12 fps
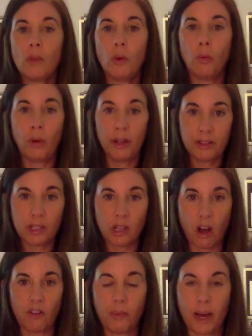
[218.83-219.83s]
with
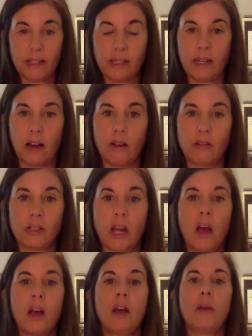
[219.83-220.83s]
soft pastels
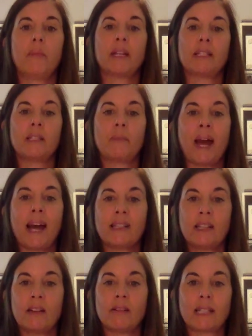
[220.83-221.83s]
because the
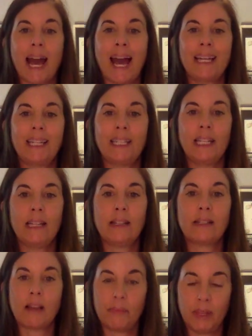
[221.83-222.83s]
pastels kind of
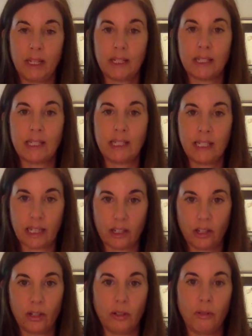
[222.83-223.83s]
need something to
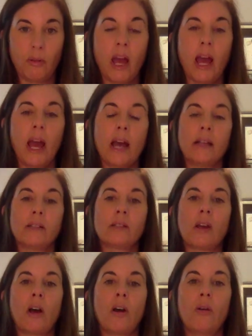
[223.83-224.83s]
stick to. And
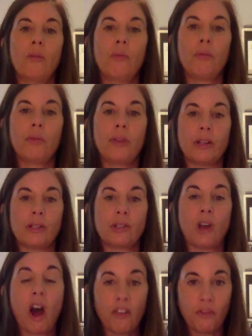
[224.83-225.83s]
so the
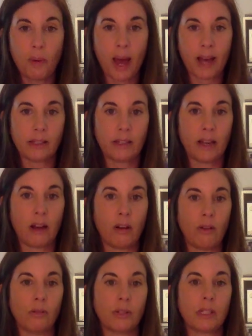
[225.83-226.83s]
soft
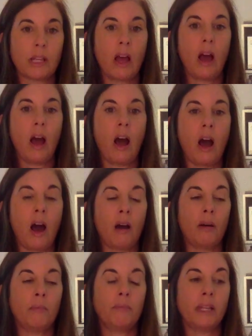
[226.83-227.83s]
pastels,
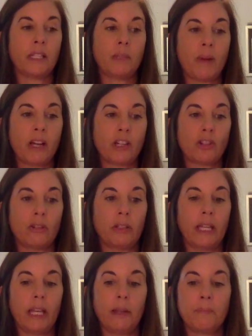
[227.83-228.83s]
um,
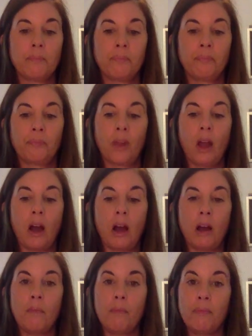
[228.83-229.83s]
especially,
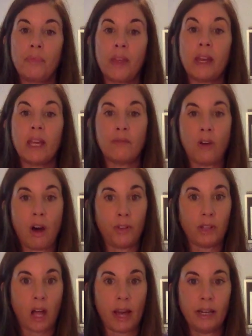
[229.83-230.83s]
um, they give off
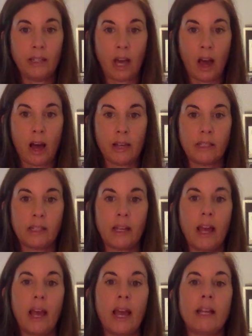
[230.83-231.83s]
a lot of dust.
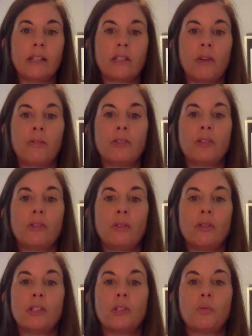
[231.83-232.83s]
And so the
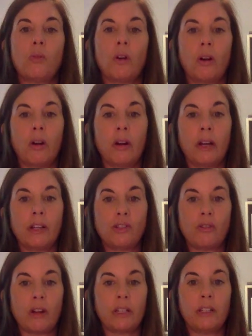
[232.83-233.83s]
students were
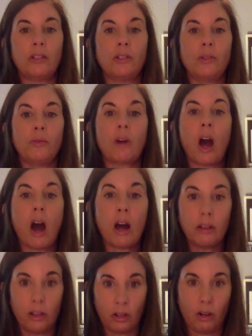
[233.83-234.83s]
instructed to
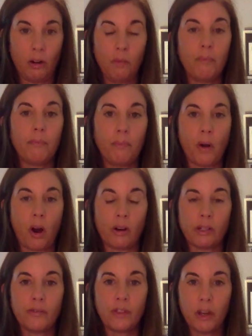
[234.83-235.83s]
color
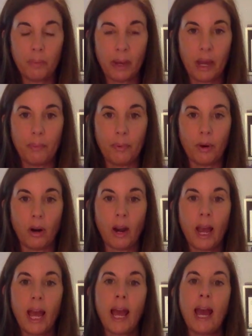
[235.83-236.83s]
parts of their
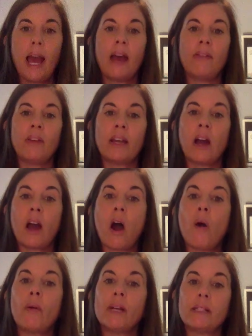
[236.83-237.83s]
paper. And then
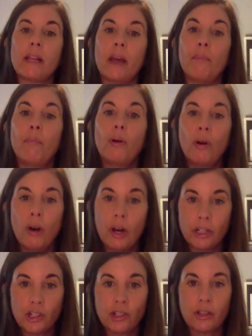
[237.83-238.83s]
I always say
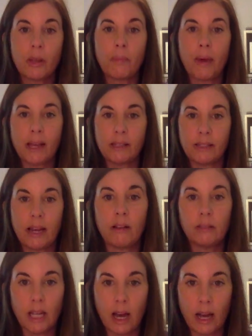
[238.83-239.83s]
push the
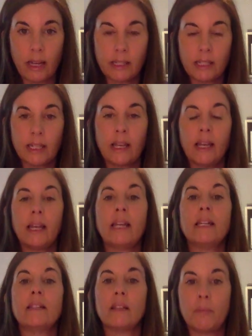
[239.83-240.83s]
pastel dust
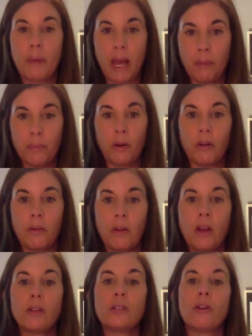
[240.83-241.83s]
into the paper.
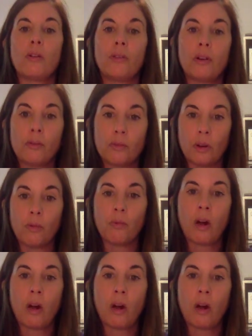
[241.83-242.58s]
So they're, they're